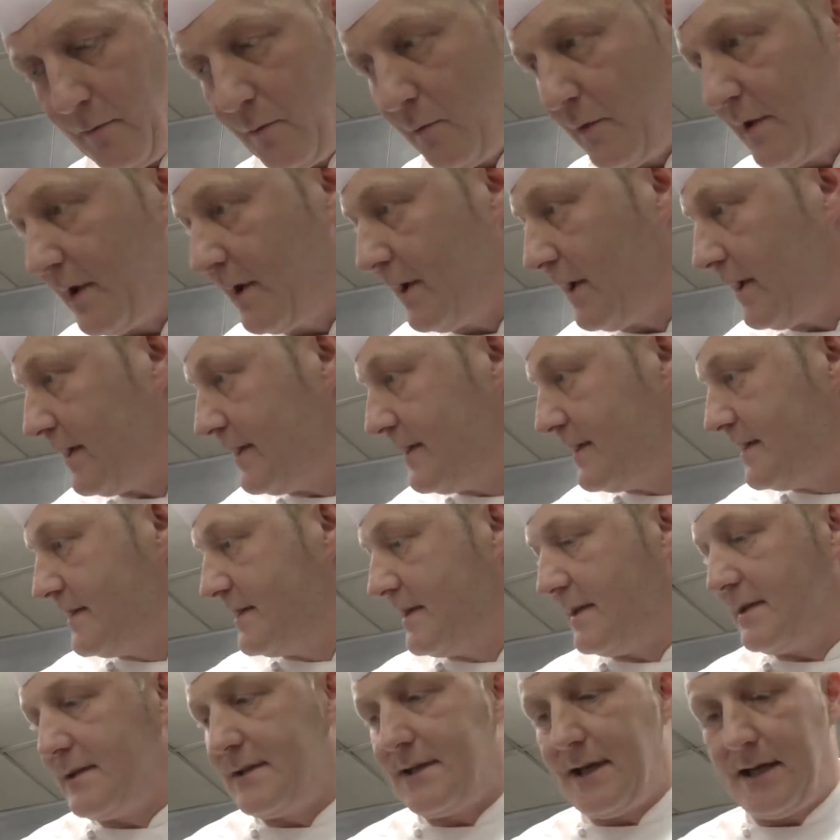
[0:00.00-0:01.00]
with a
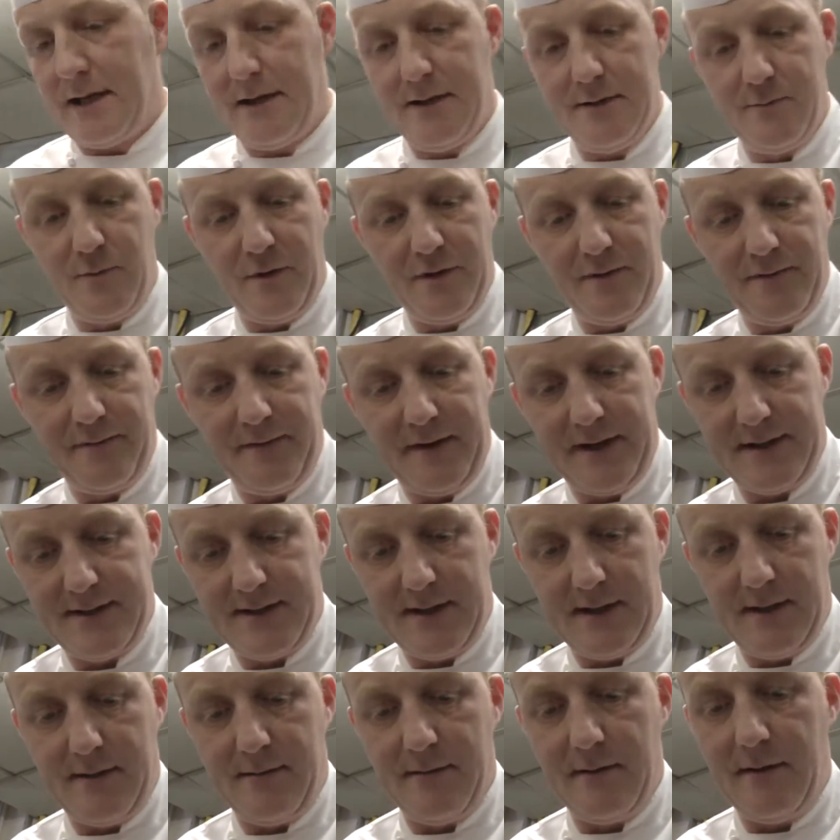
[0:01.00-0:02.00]
nice salad with
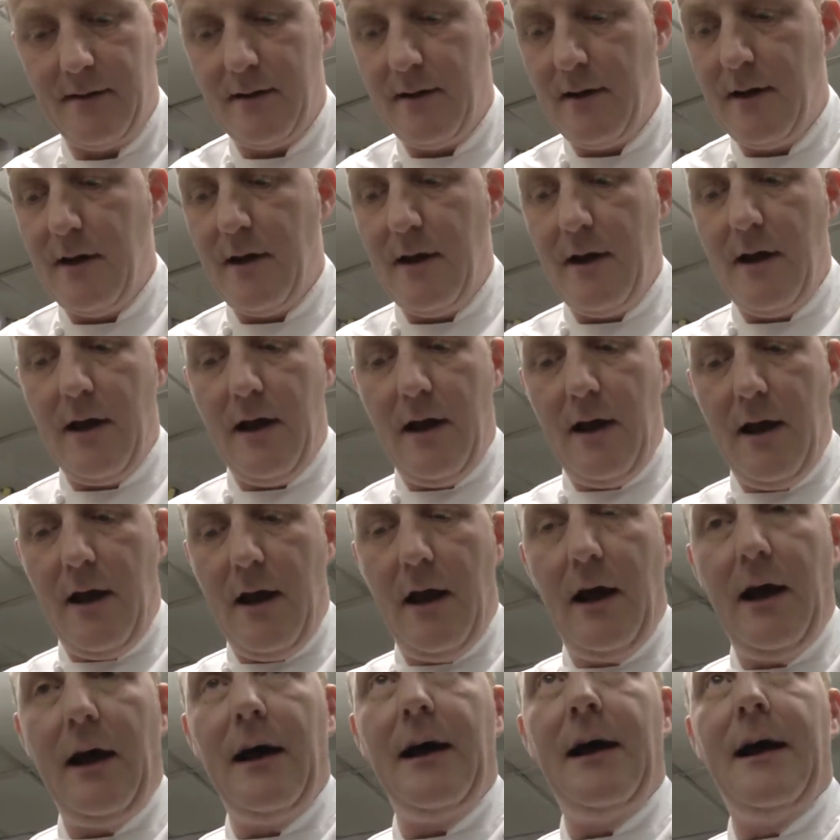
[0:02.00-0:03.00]
feta
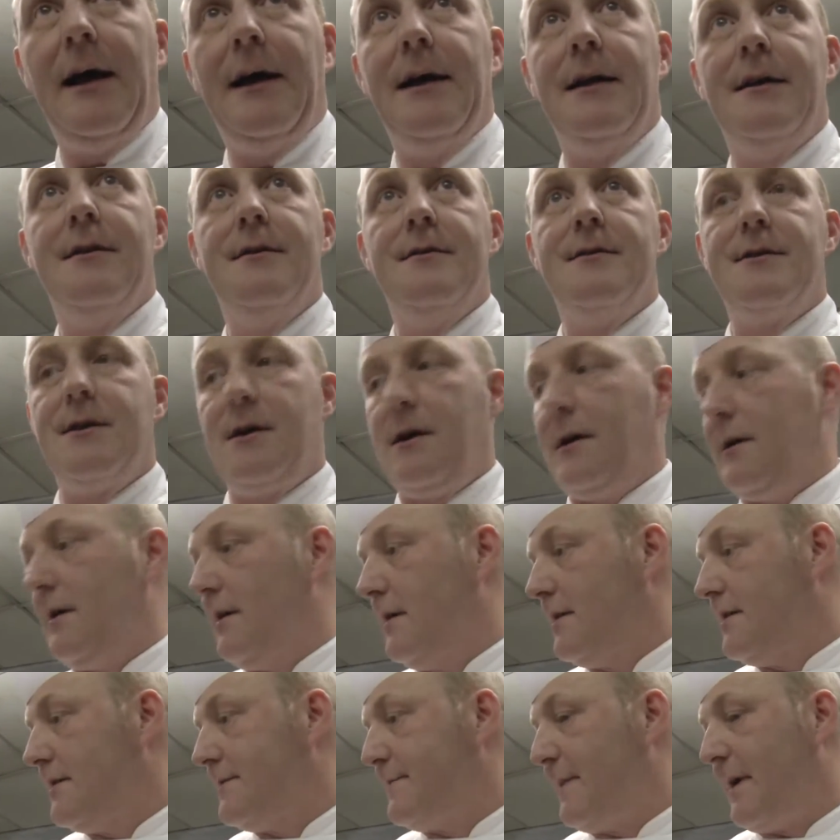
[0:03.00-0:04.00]
and
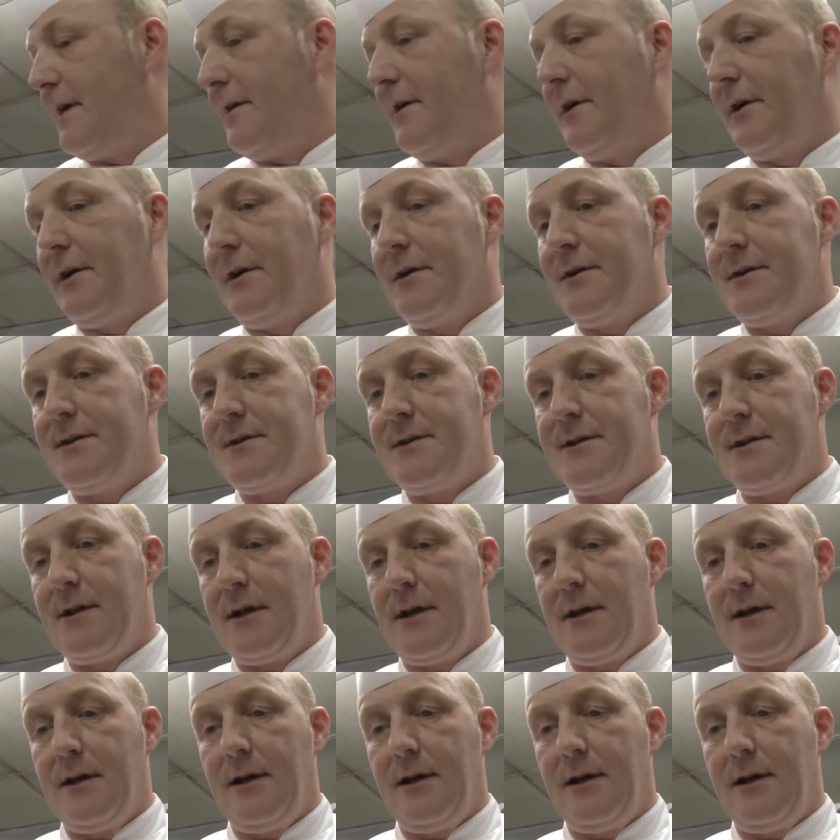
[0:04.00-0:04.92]
asparagus